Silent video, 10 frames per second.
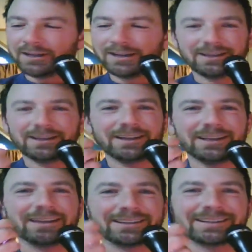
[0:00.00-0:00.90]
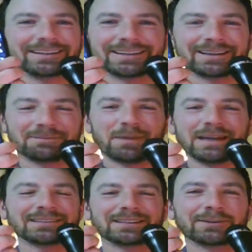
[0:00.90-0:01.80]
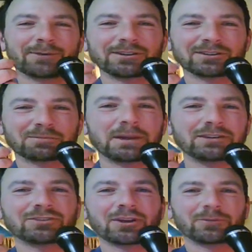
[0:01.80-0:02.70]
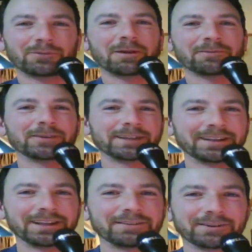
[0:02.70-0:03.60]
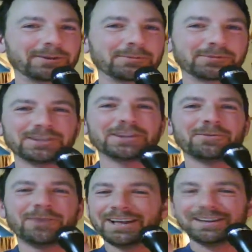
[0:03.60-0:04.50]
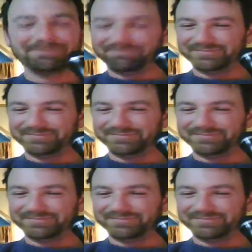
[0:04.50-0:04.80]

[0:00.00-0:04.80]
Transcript: and it can basically run the space shuttle from my freaking living room. So you know what?